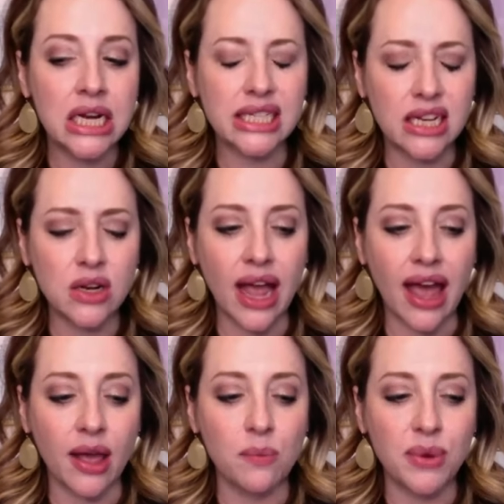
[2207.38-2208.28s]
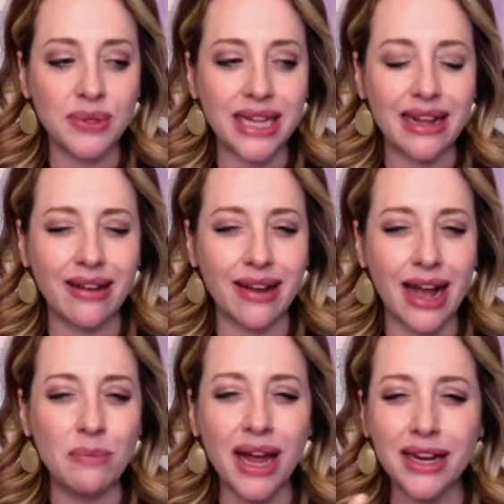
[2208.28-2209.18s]
I said, okay. But I was like,
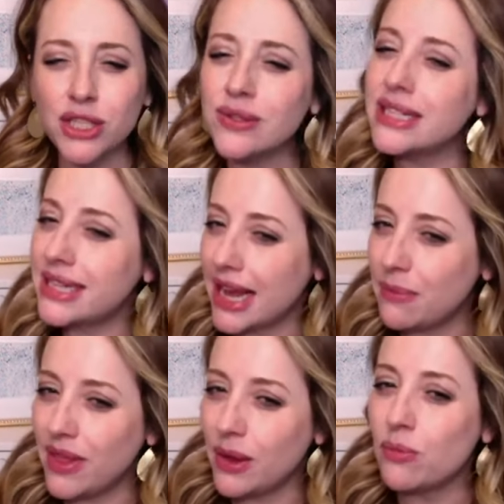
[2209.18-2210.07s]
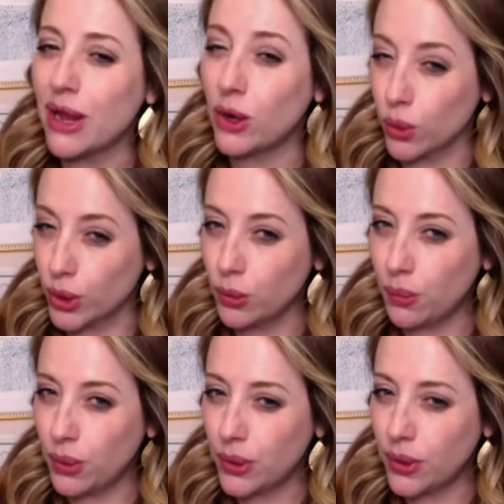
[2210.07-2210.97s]
I'm kind of doing the same thing with my
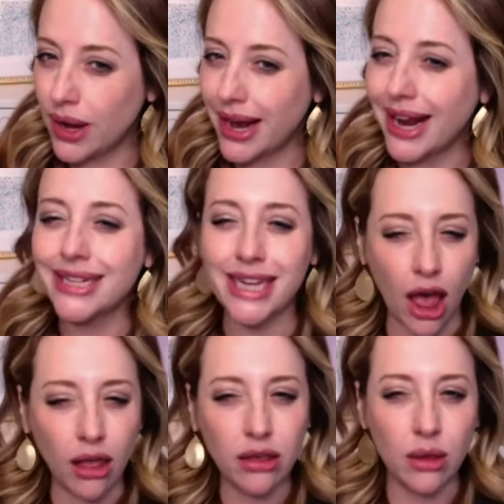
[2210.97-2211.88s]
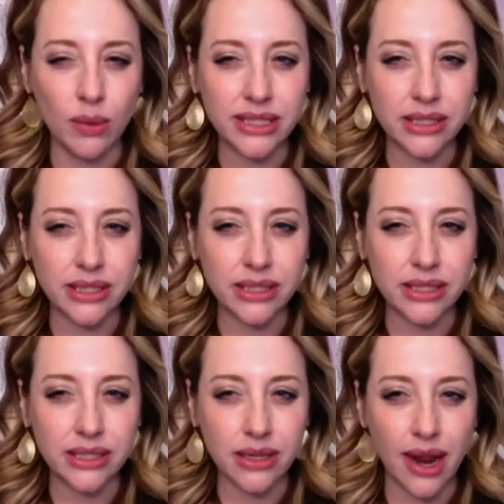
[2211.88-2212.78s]
group and I can tell you what's going to
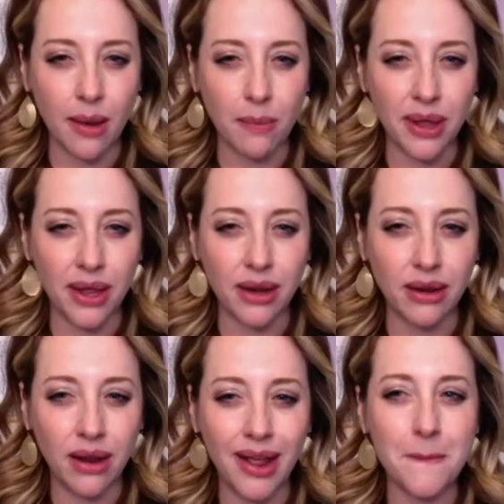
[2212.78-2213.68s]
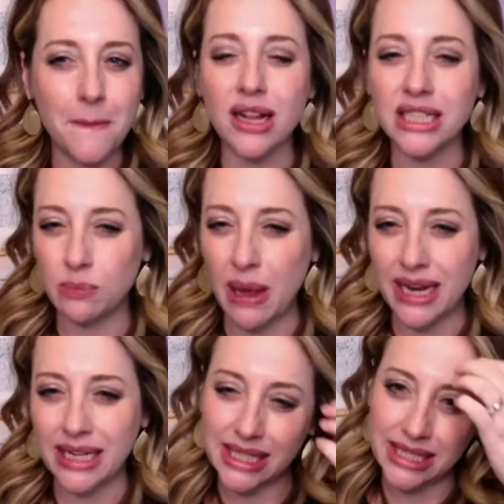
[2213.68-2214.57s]
happen, but I'm not
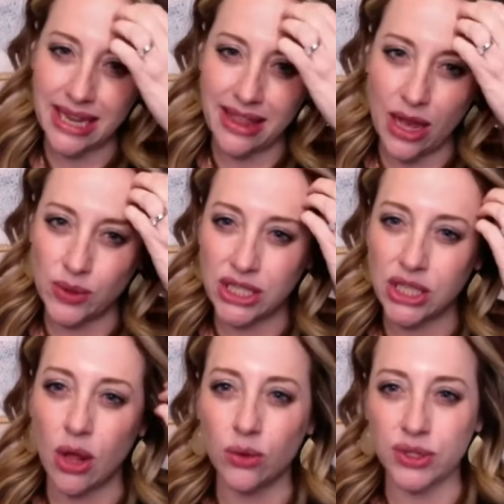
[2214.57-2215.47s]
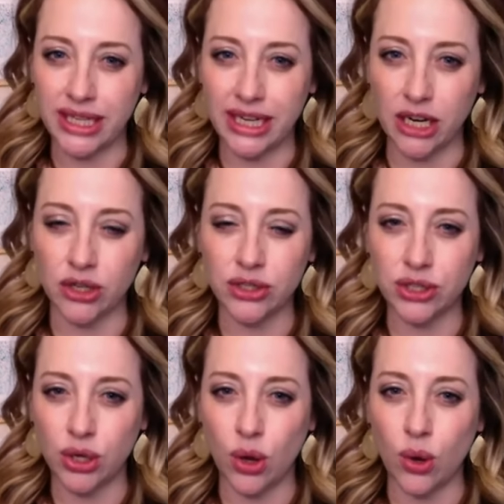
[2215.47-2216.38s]
spending $60,000 a year.
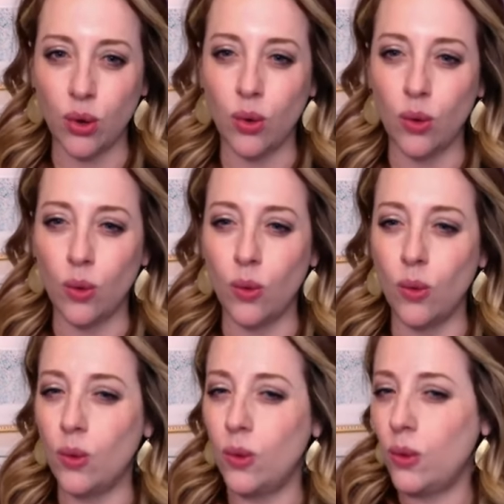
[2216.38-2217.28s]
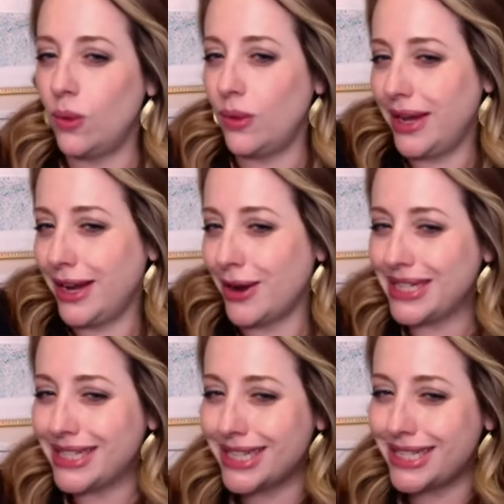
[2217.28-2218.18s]
So, you know,
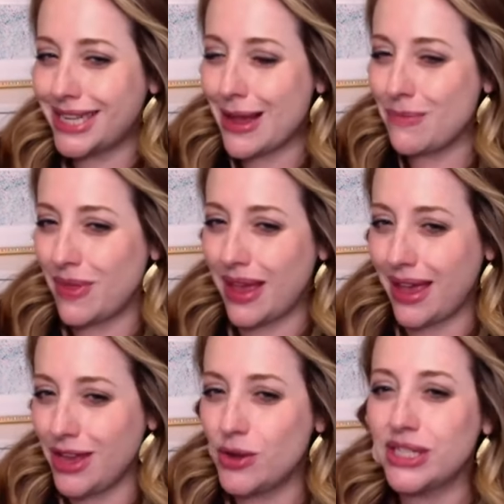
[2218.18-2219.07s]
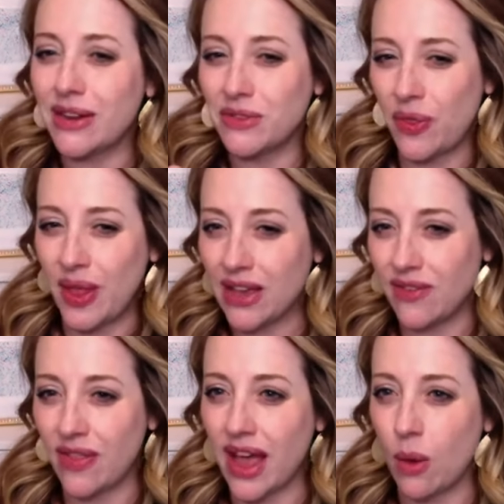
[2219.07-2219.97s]
it's the same thing. You just have to think
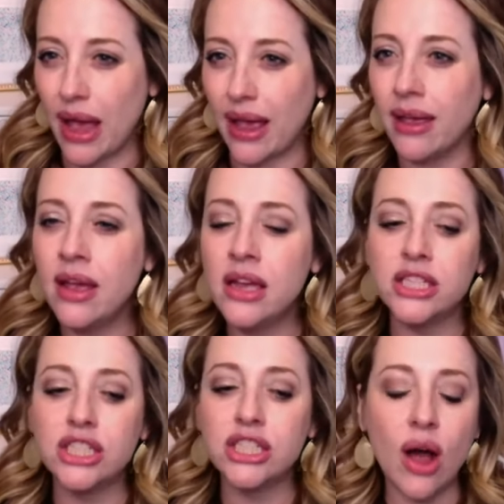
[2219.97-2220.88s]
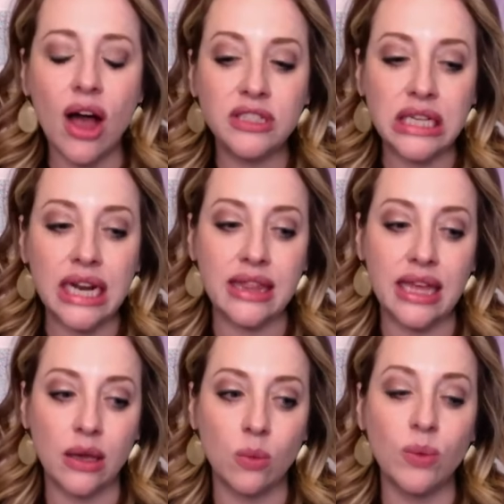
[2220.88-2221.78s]
of it that way so often I
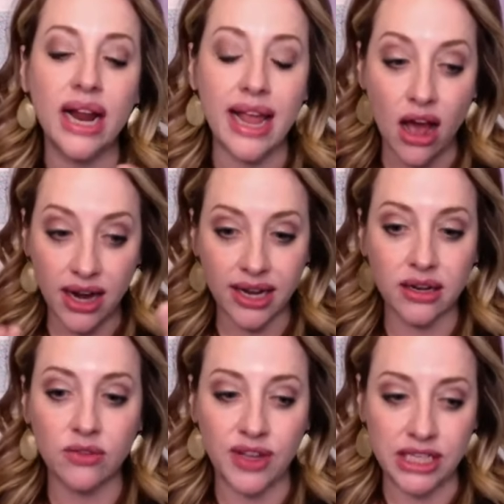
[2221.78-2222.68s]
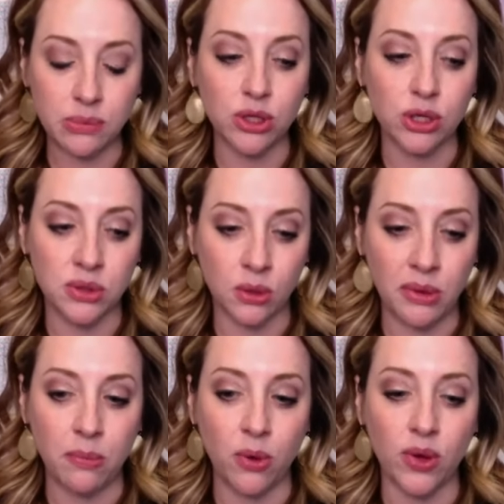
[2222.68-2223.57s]
think when I audit Facebook groups or
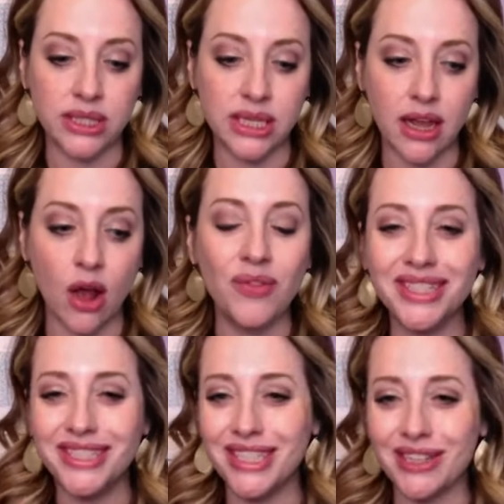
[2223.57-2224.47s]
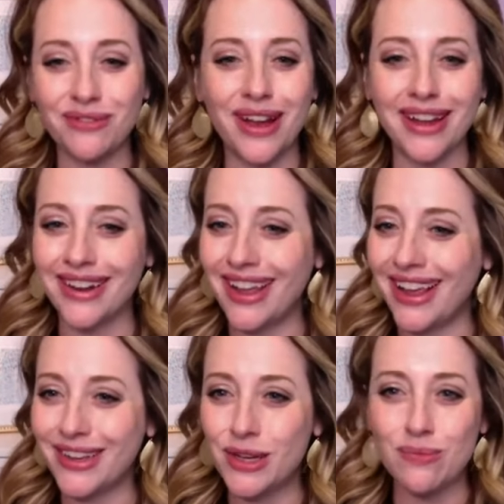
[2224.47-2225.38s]
people, it's like, this is just a fun,
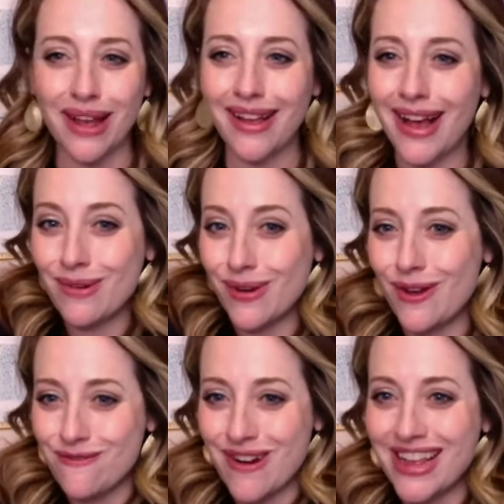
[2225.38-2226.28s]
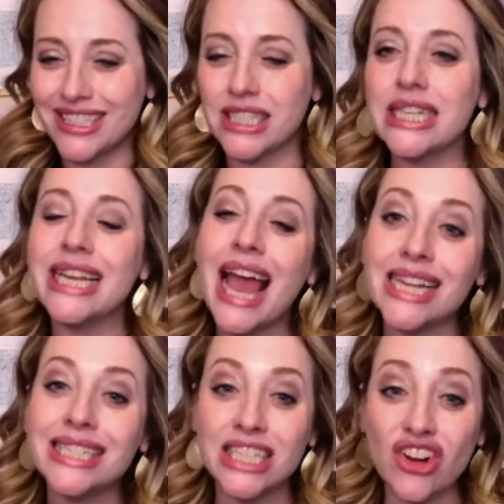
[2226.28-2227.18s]
like, kumbaya, we're all friends. It's like,
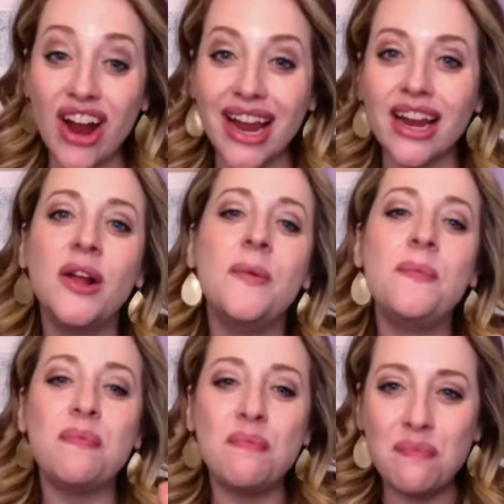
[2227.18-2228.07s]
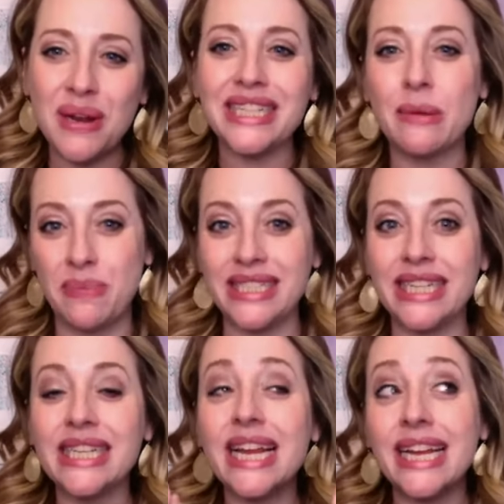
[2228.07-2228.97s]
yes, that's great. But it's a
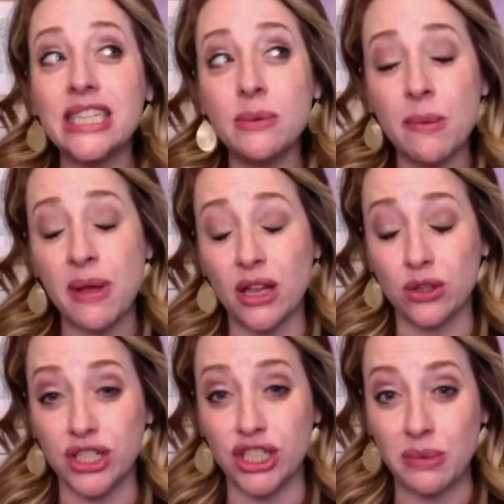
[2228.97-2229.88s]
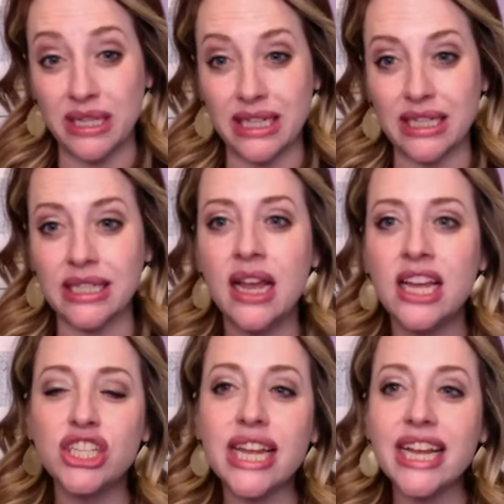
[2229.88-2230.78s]
business and it needs to be a pillar in your business,
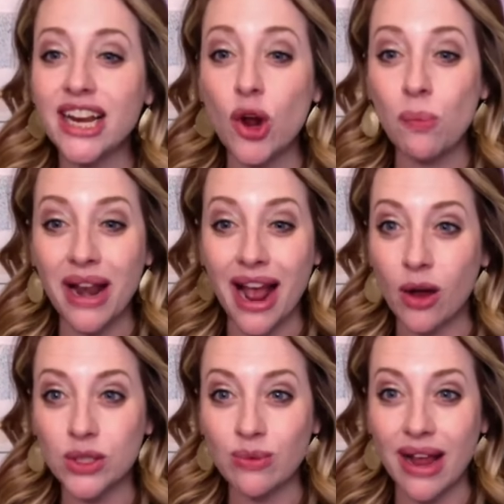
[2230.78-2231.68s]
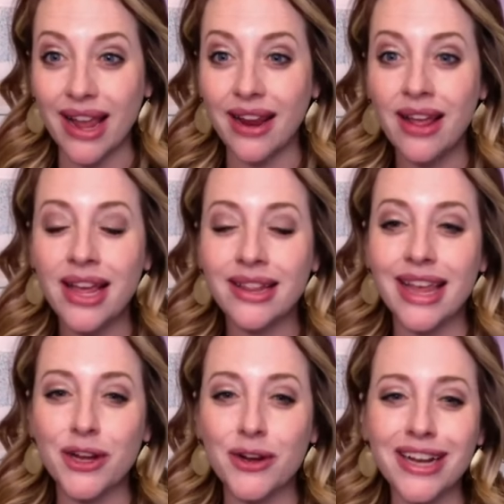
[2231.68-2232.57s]
just like at an open house, right?
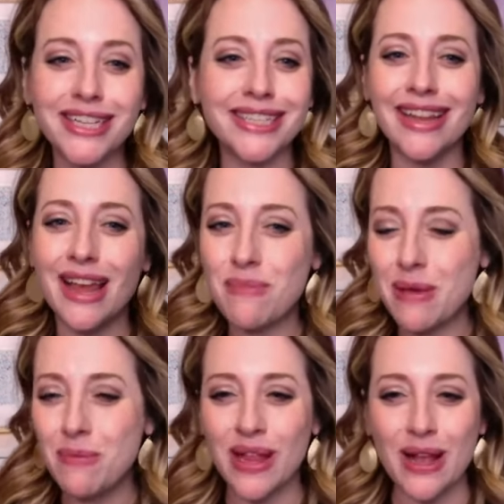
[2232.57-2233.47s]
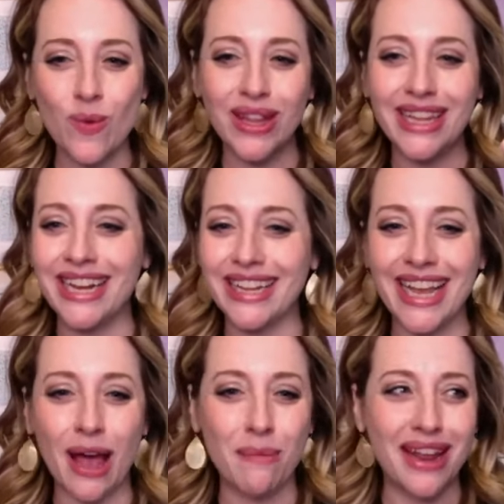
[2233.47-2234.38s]
Like, you're not just gonna let people like willy
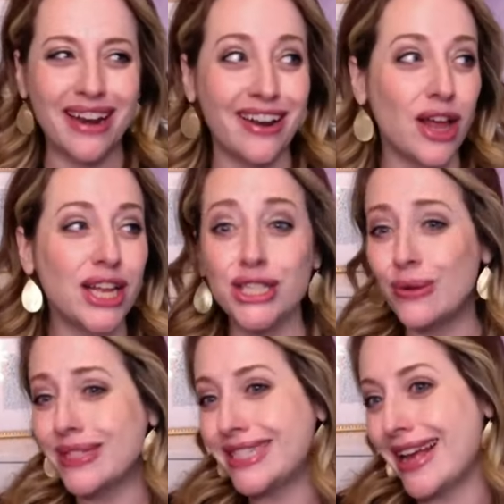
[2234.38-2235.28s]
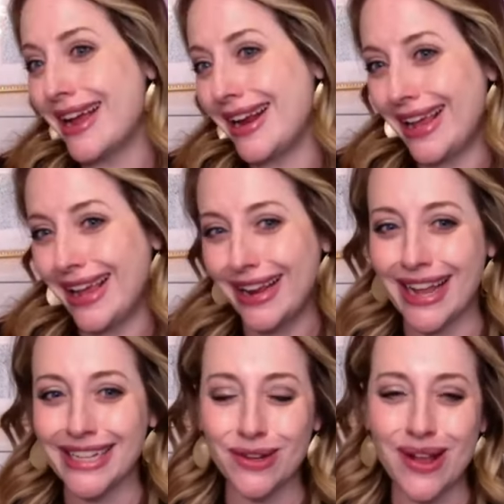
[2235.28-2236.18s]
nilly come in and like, don't sign in,
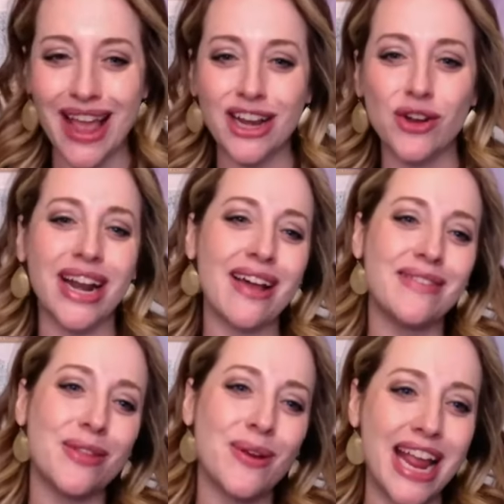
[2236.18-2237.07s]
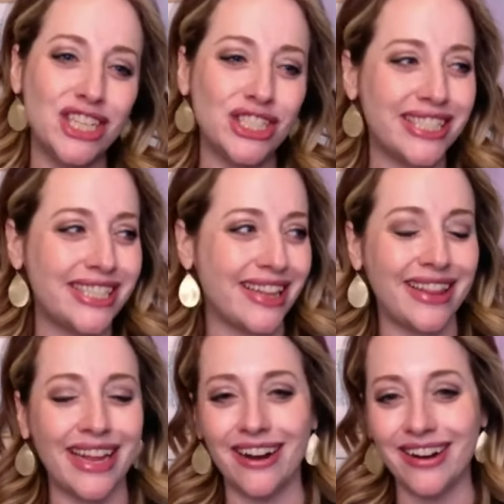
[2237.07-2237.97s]
that's okay. And you're gonna have another agent
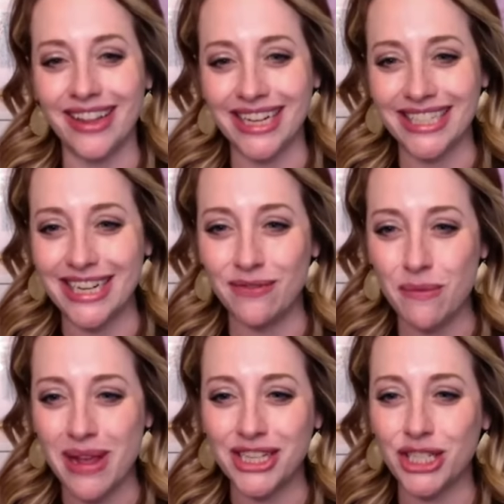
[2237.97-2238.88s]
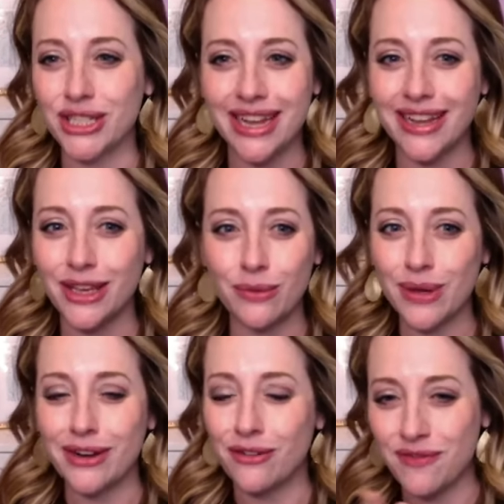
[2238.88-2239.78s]
sitting there collecting information, just like you
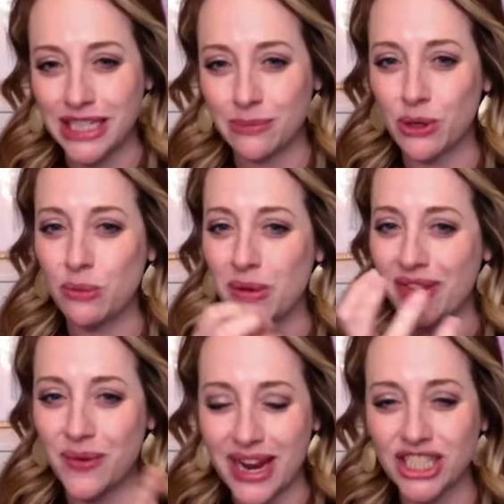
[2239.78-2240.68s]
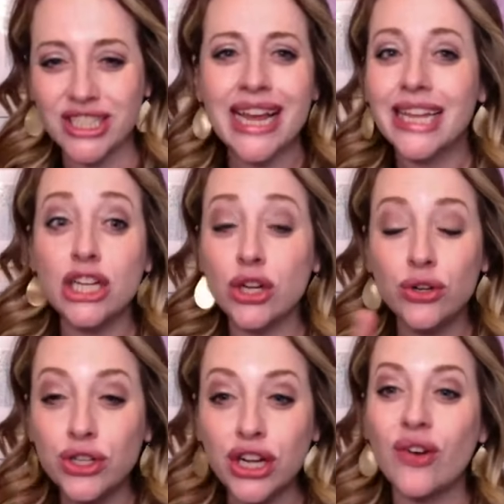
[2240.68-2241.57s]
would in your Facebook group, you have other agents. Like,
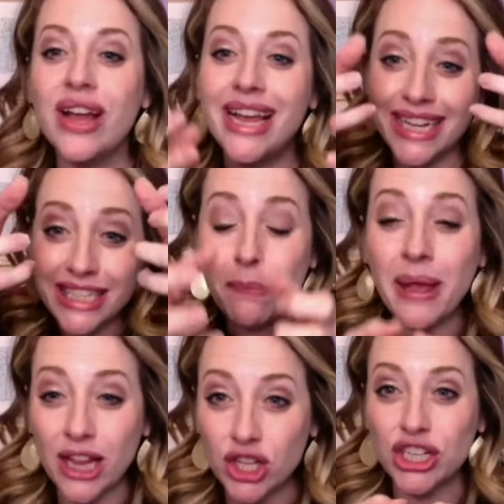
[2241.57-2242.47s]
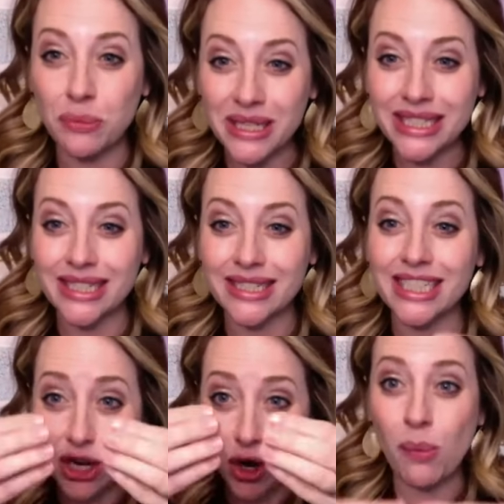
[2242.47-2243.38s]
no, no, no. It's a pillar in your business,
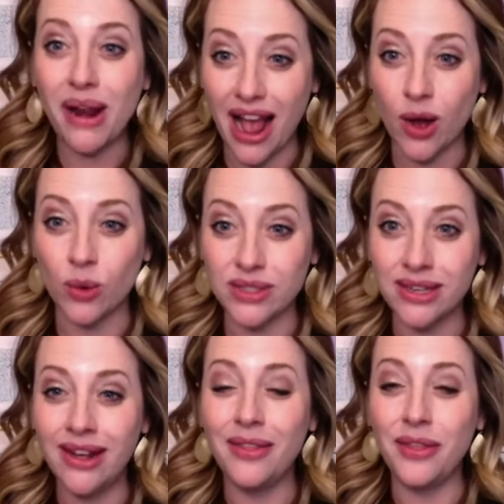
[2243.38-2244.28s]
it's an open house.